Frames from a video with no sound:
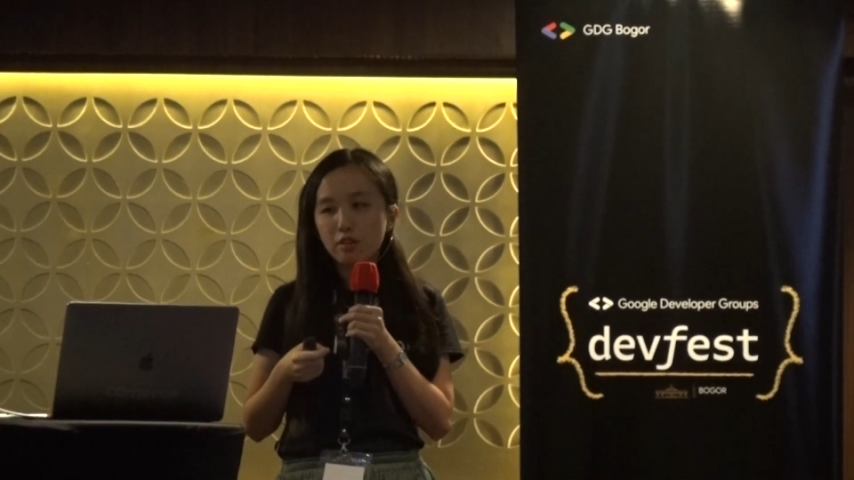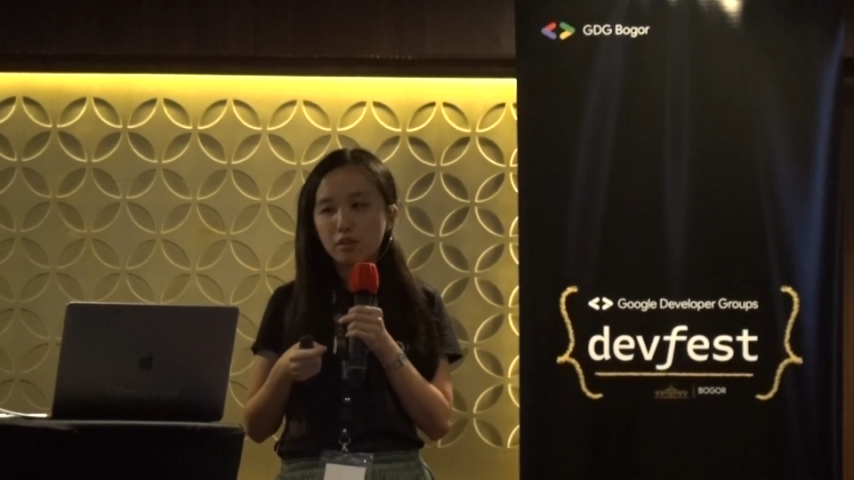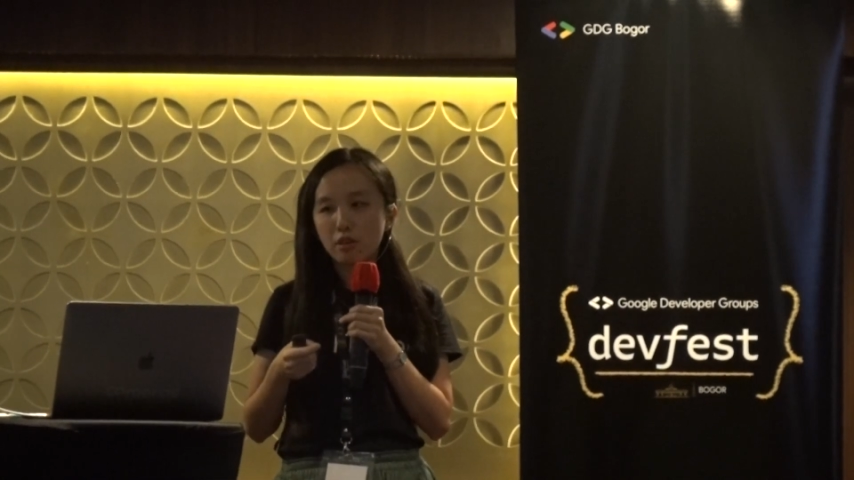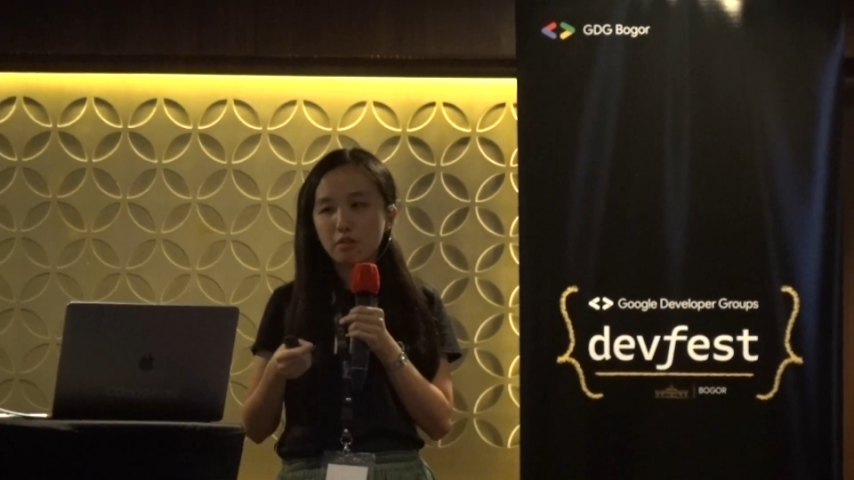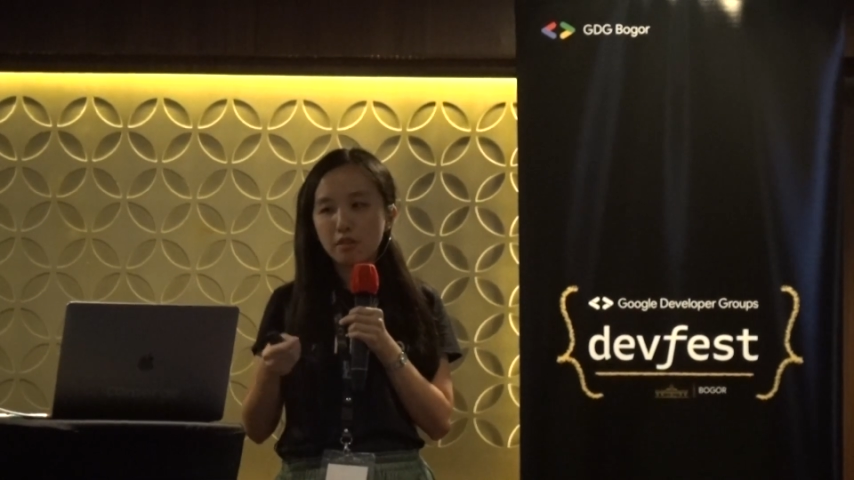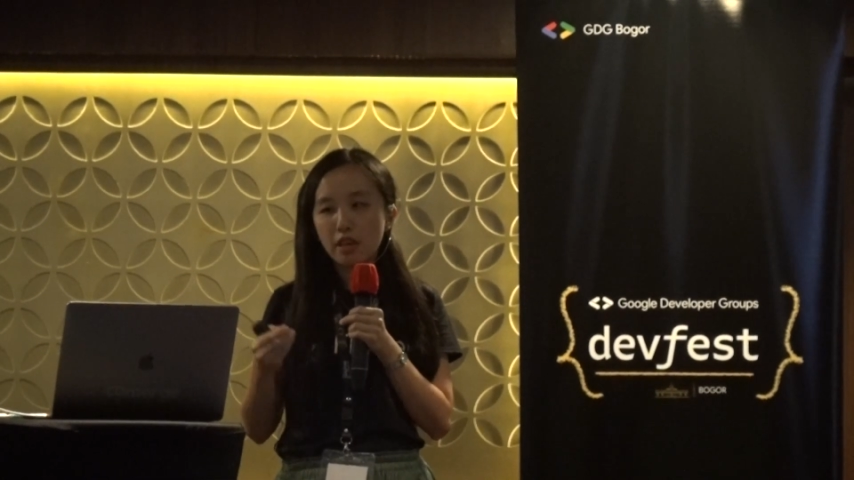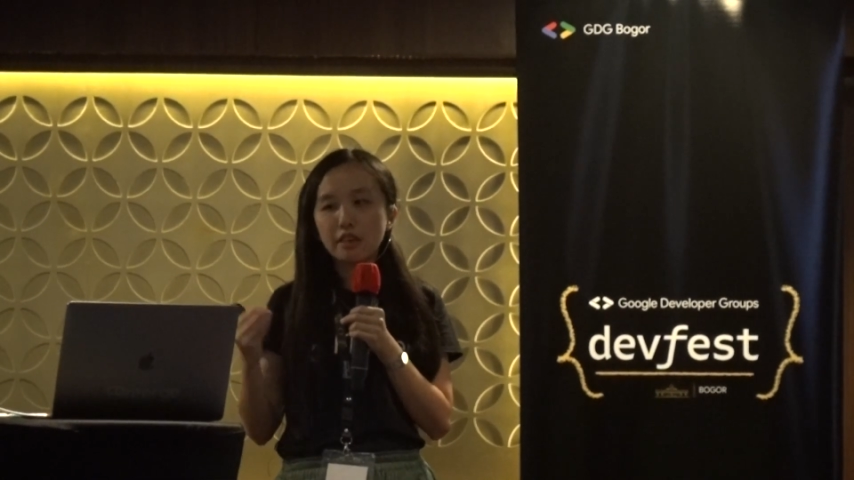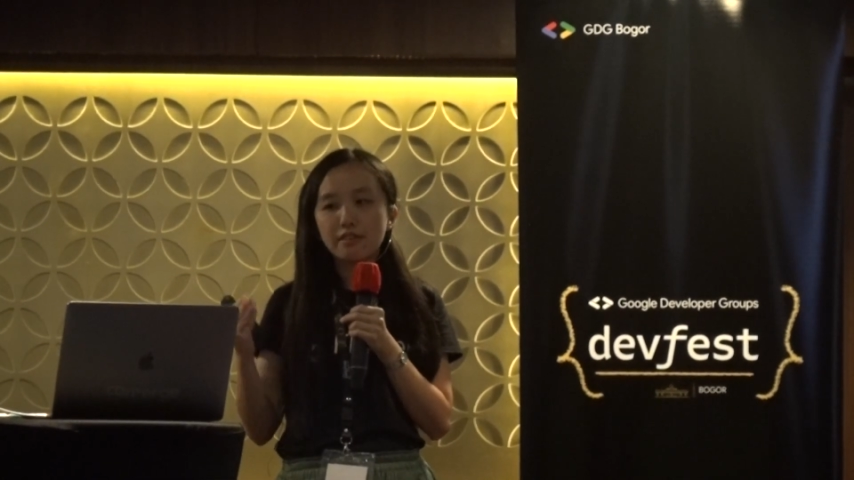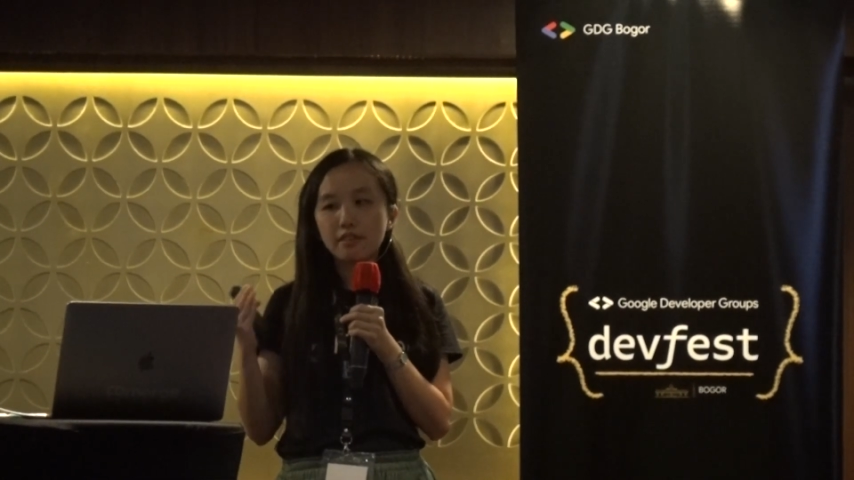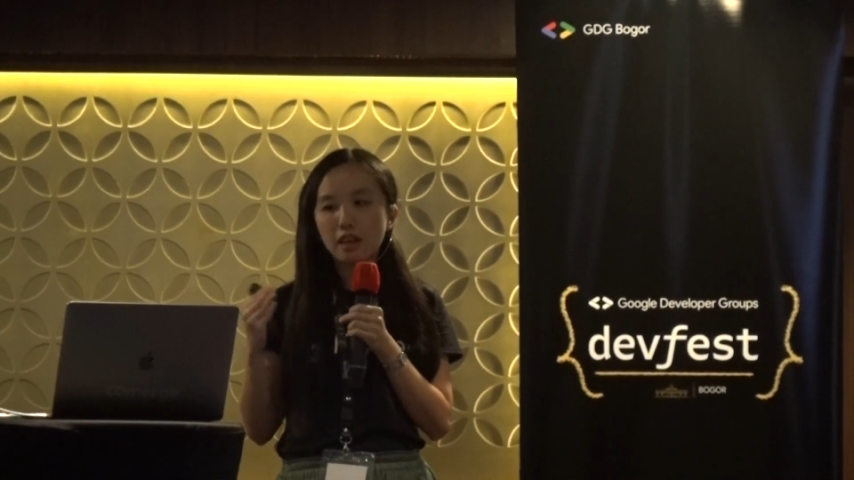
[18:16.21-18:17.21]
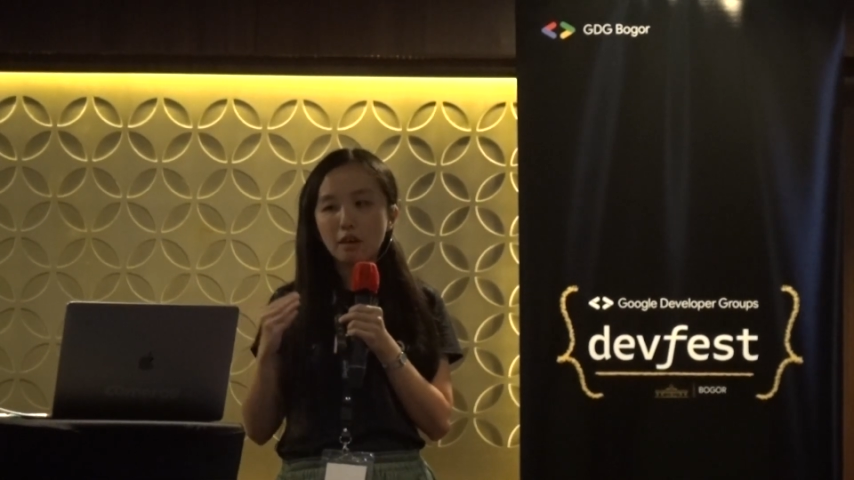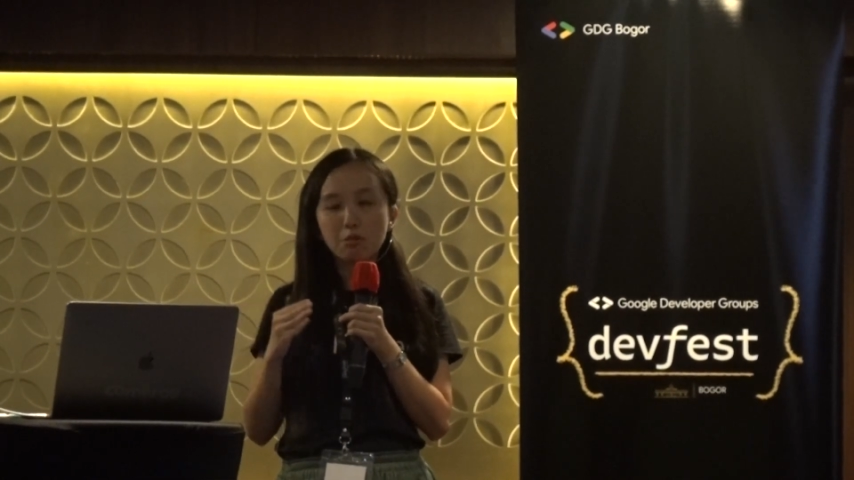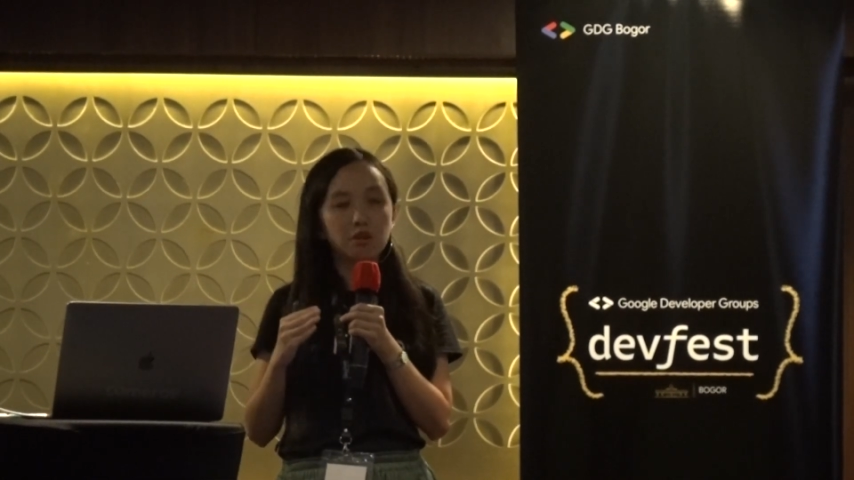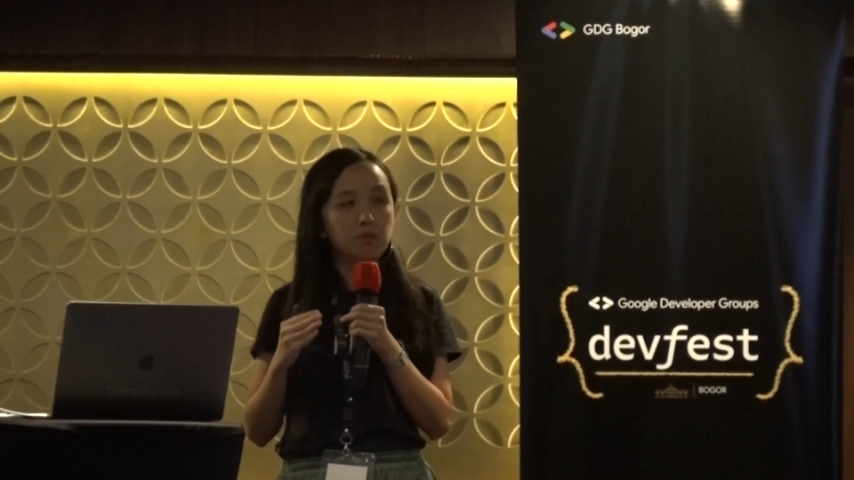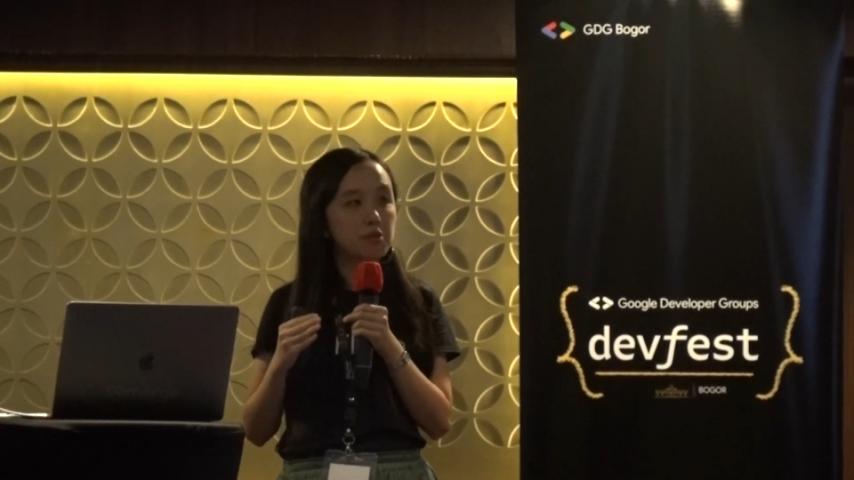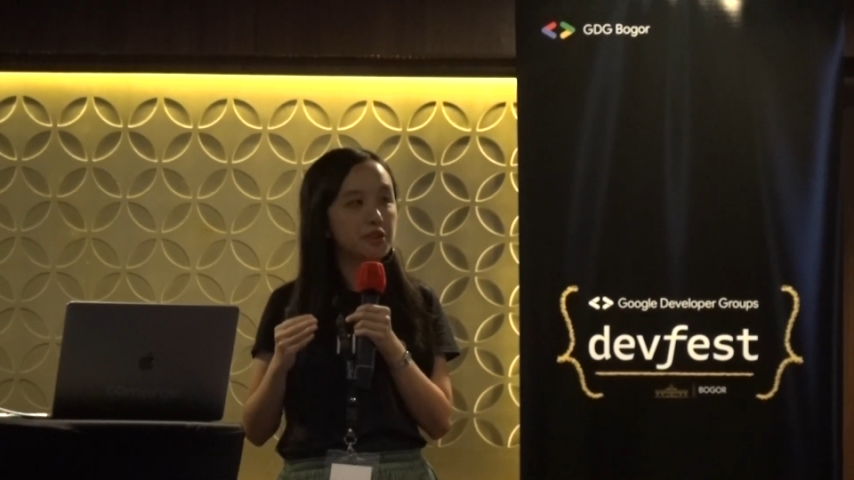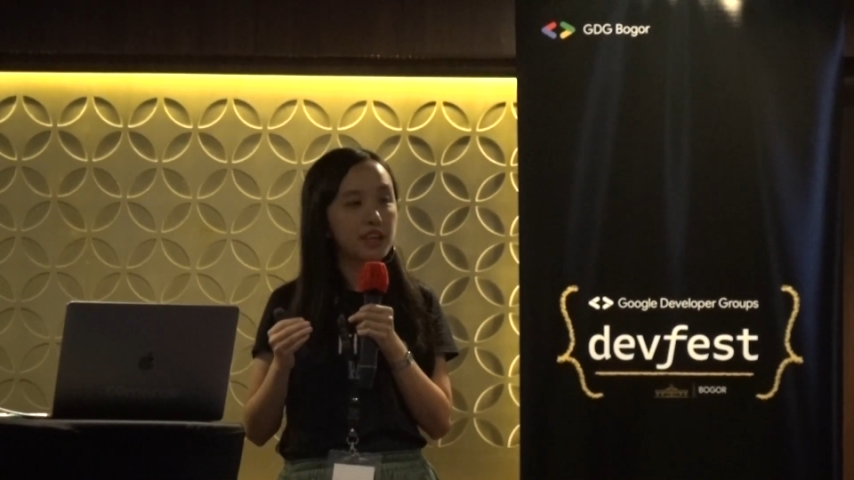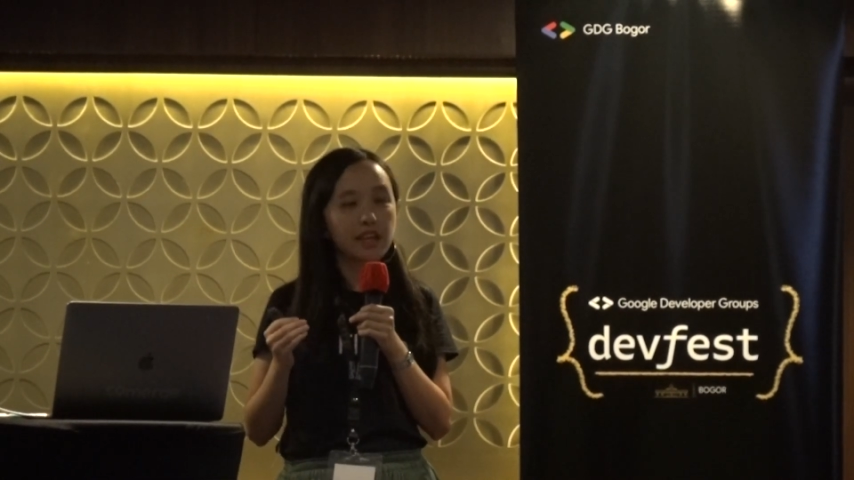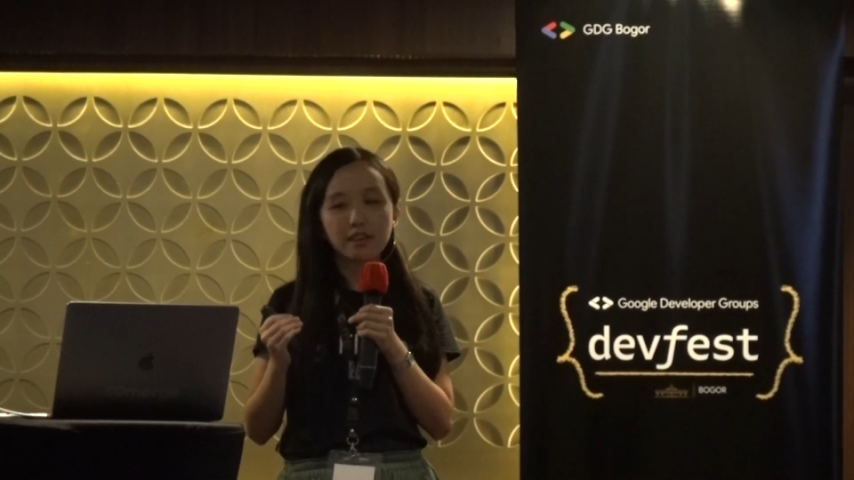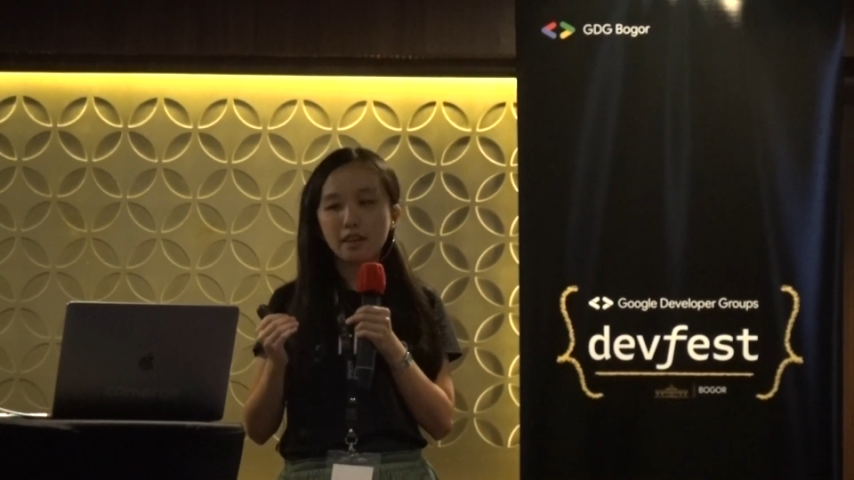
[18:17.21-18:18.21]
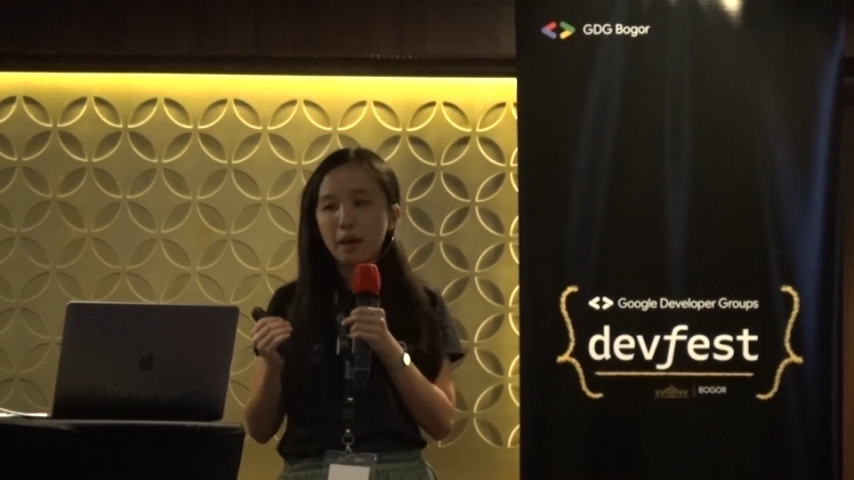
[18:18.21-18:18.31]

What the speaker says: So it's up to the project,